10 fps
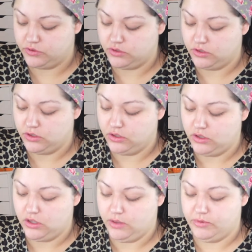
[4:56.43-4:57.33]

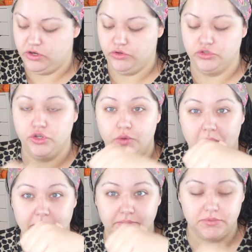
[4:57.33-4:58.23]
I'm gonna do 2
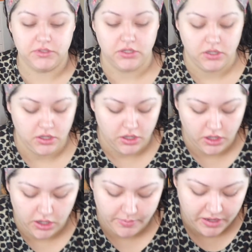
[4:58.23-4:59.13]
pumps
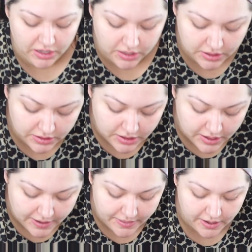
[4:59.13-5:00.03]
on my hand,
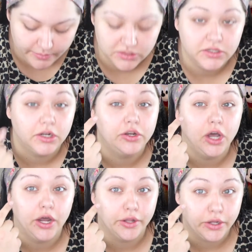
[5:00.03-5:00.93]
and then I'm just gonna
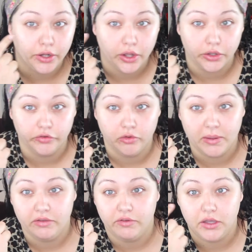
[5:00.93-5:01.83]
dot it all over
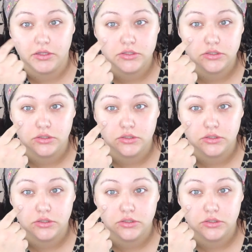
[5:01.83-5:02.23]
my face.